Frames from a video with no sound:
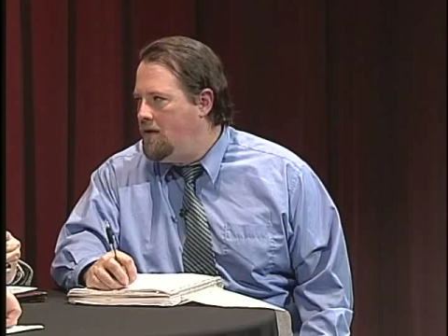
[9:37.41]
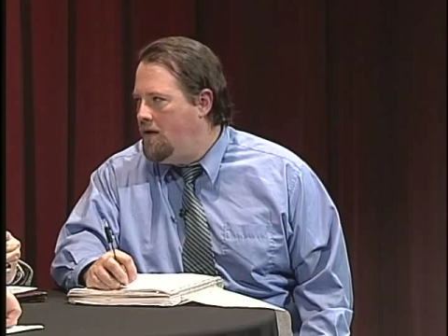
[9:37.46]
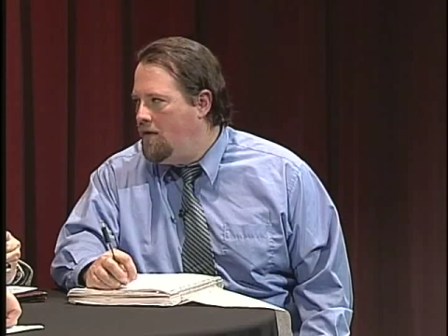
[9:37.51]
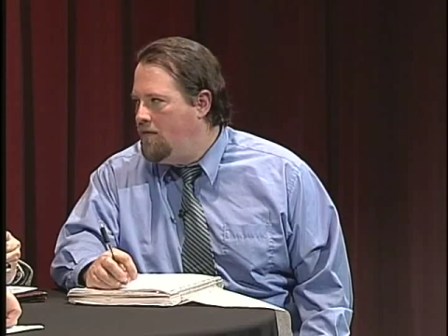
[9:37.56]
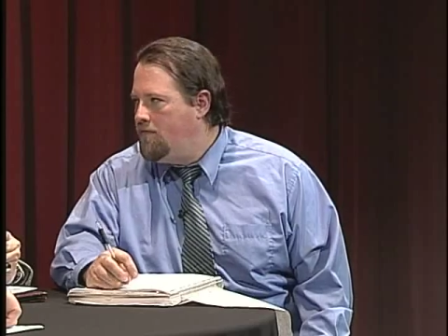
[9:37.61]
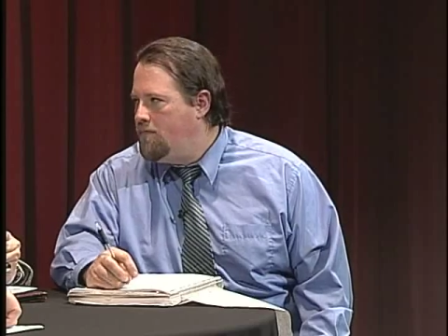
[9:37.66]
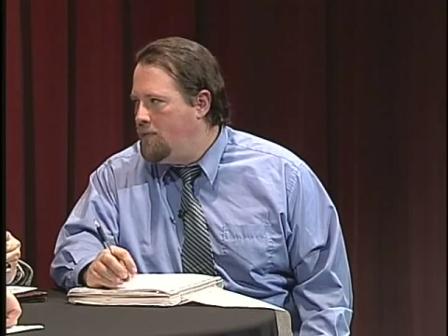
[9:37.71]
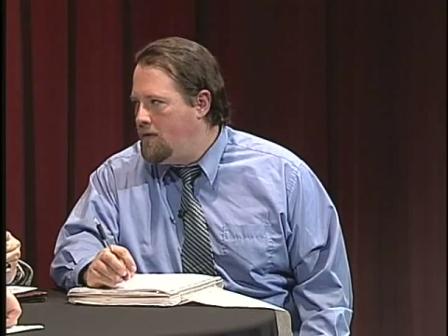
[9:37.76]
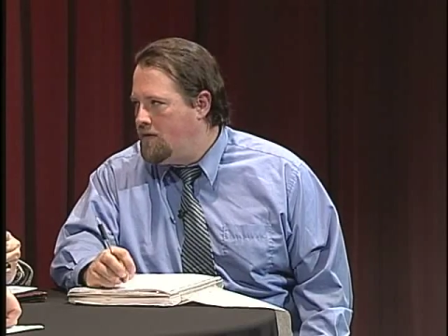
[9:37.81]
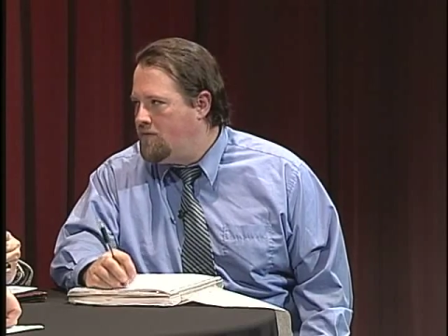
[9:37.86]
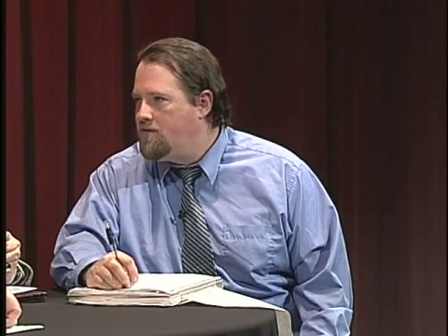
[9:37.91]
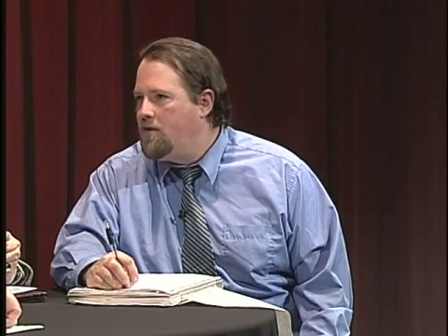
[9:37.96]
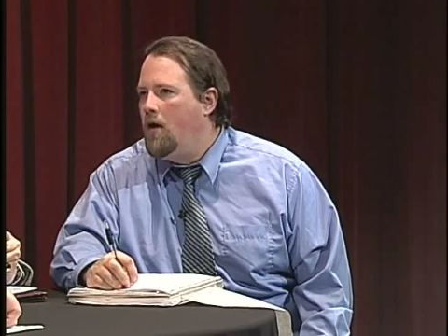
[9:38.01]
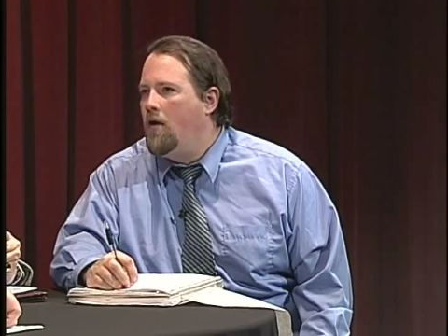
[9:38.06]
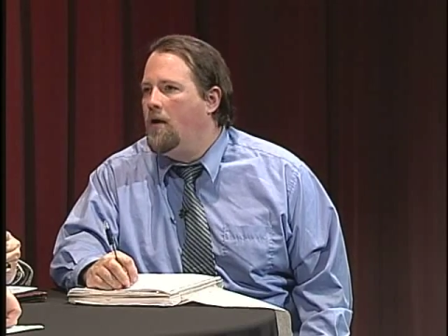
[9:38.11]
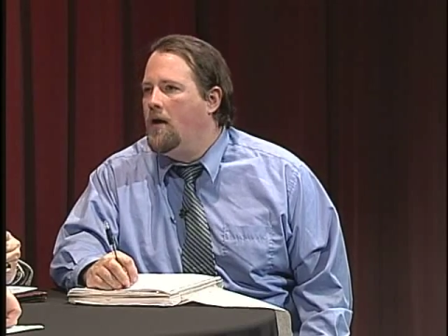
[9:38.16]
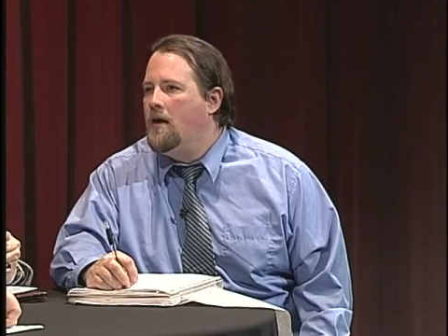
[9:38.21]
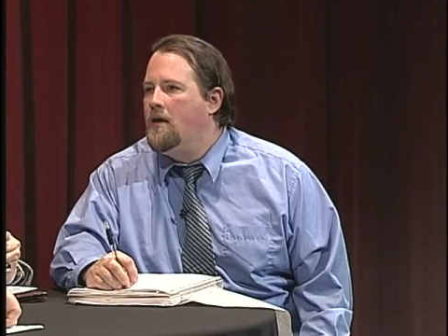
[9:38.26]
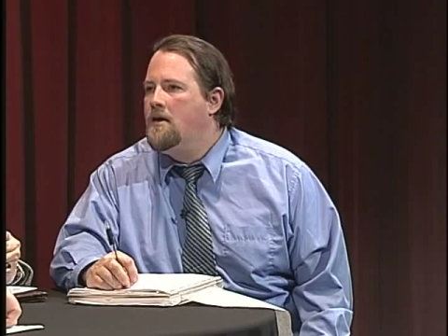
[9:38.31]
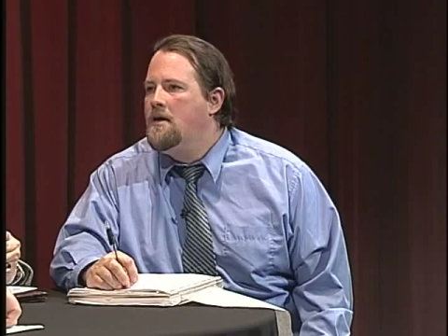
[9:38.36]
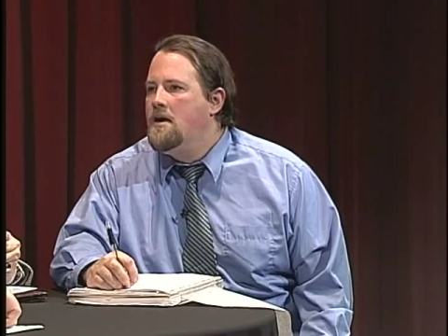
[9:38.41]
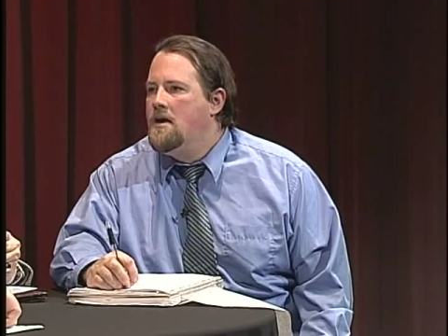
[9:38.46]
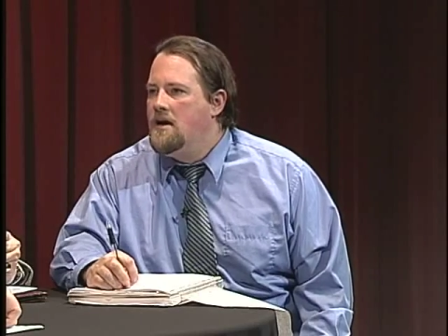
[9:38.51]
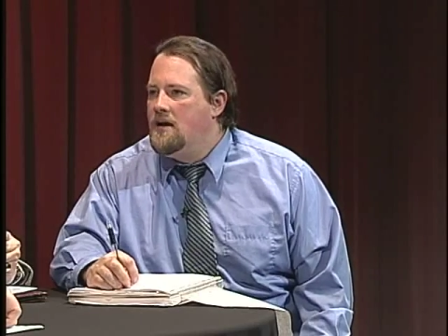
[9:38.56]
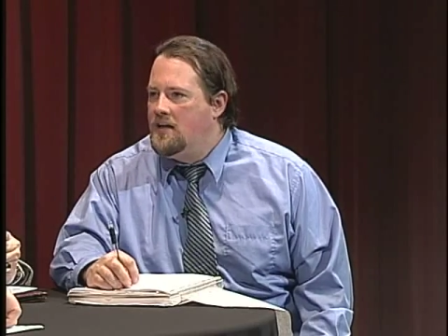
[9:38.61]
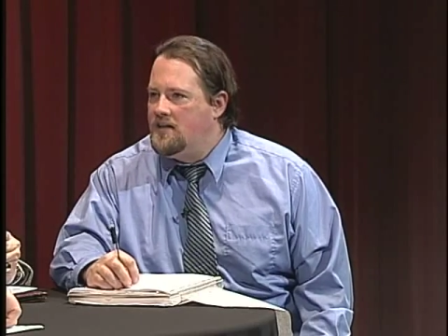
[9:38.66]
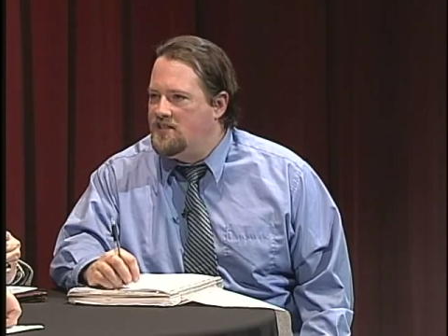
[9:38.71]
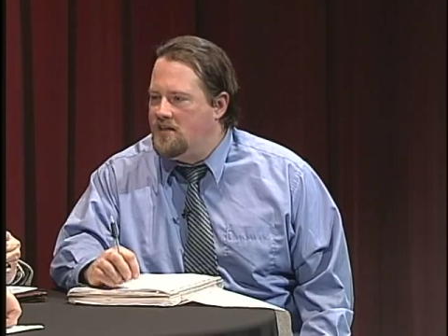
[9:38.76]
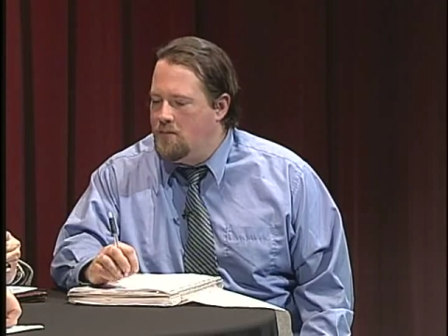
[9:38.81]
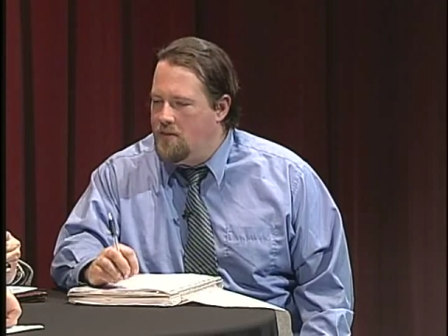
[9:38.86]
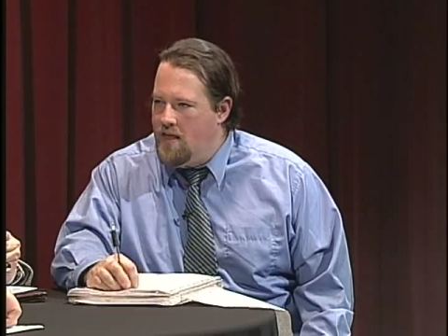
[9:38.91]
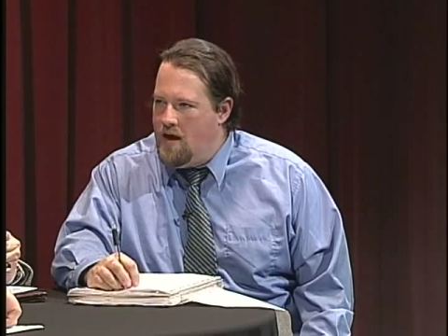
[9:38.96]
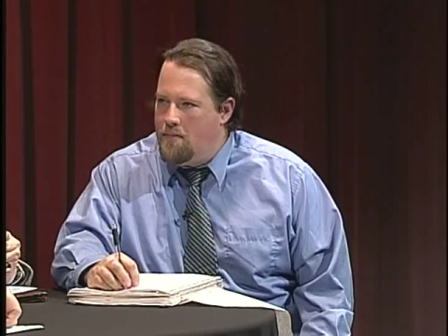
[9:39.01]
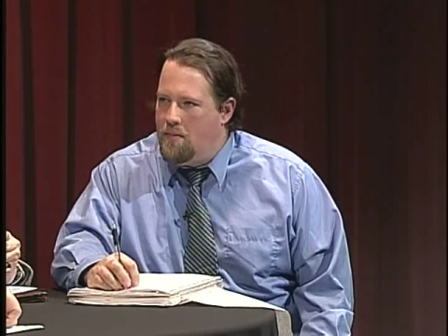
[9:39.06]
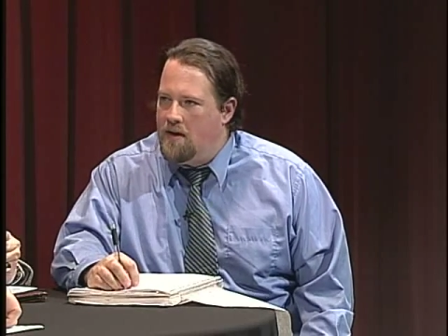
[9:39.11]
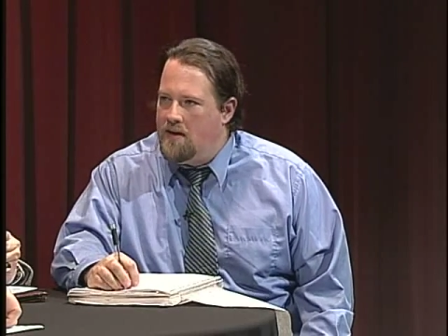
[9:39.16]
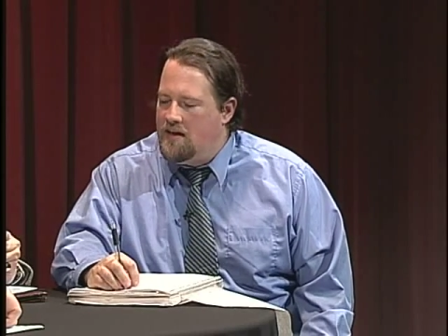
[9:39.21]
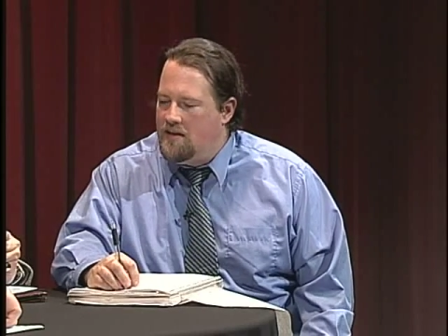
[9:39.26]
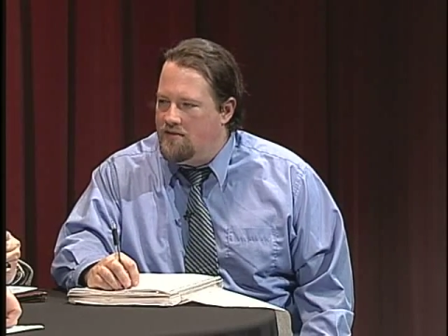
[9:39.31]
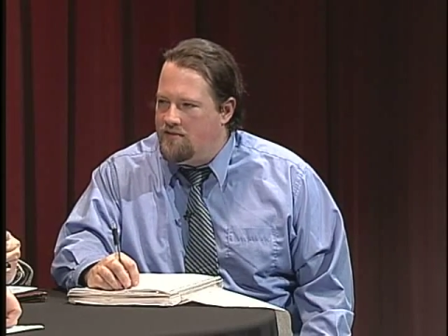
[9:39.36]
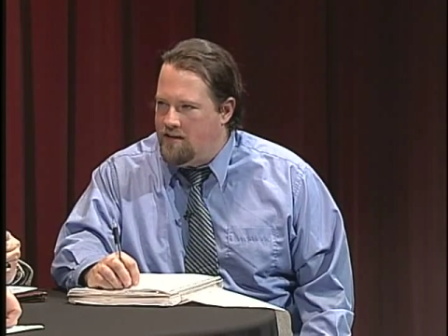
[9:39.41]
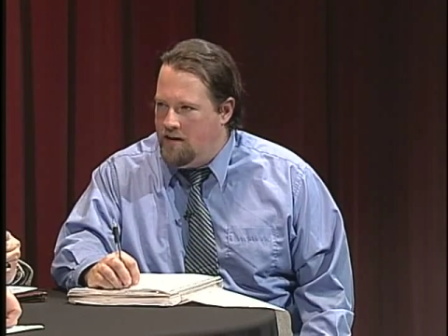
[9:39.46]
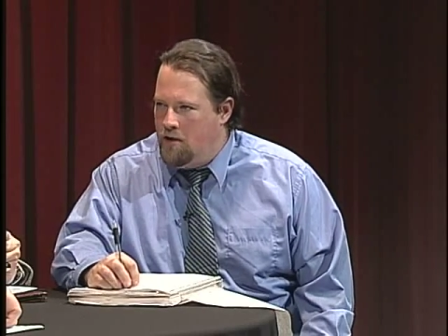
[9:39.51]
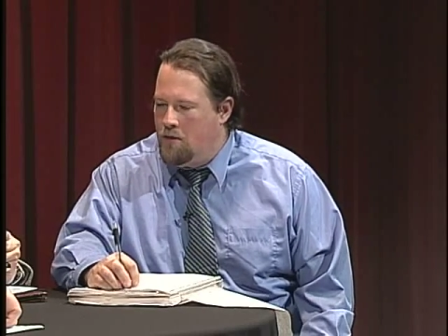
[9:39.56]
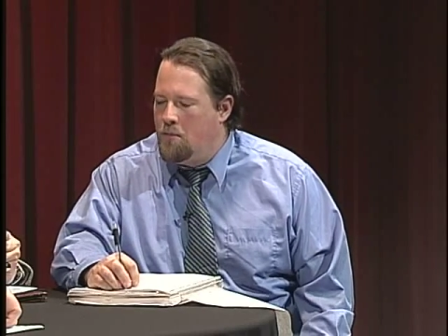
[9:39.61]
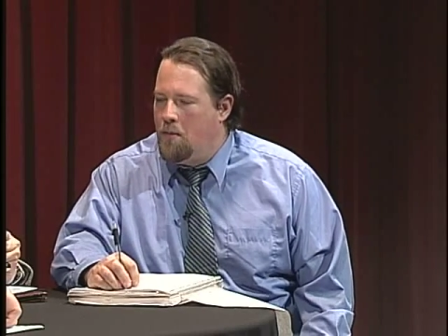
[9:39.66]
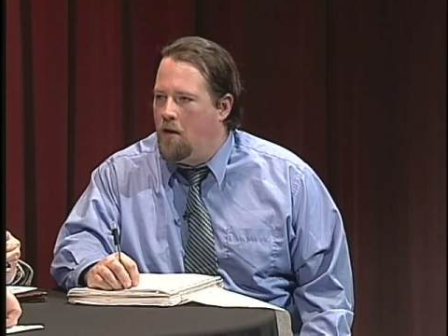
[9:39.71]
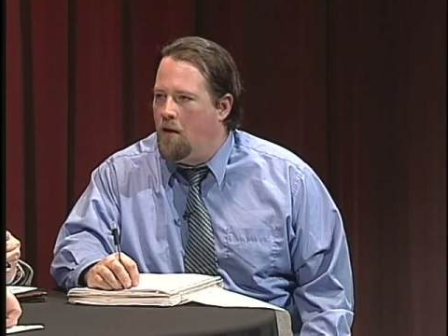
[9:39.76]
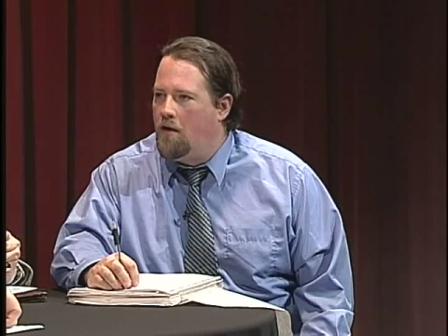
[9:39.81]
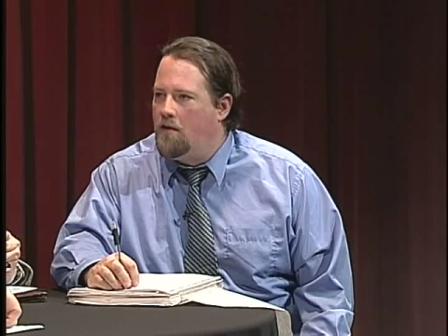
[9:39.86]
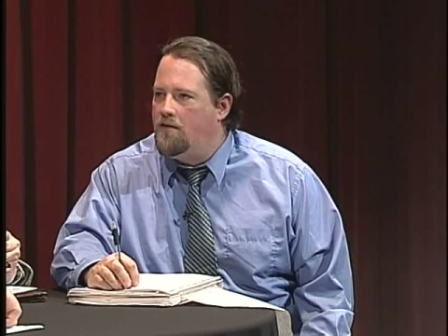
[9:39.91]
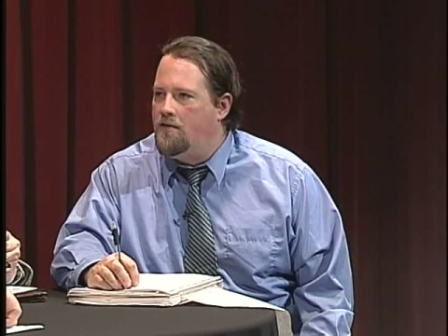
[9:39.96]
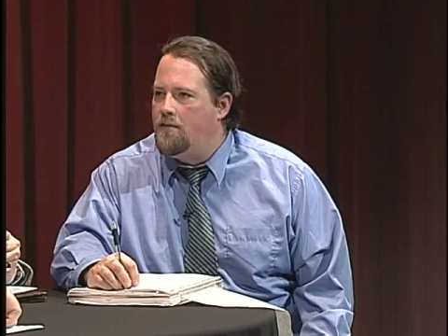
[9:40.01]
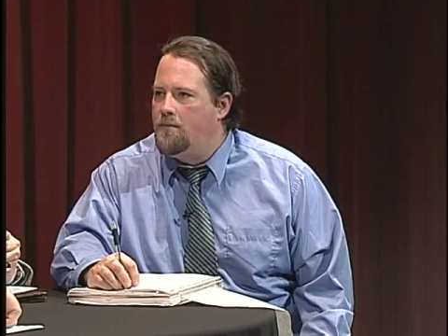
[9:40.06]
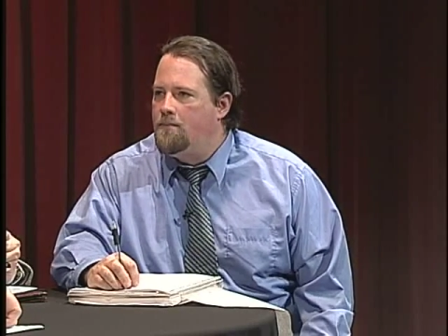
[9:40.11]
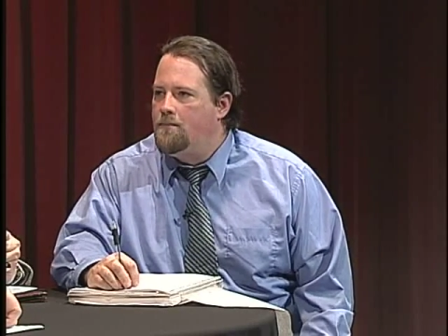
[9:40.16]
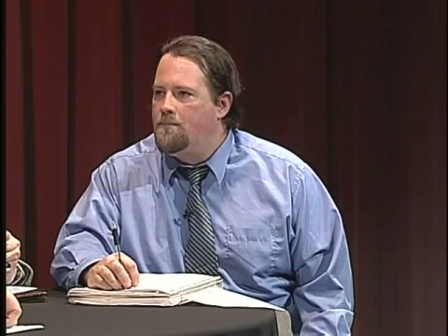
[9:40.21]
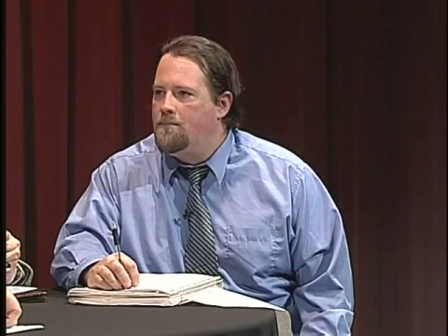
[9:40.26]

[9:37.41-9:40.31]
of Minnesota. Now, some of that money is earmarked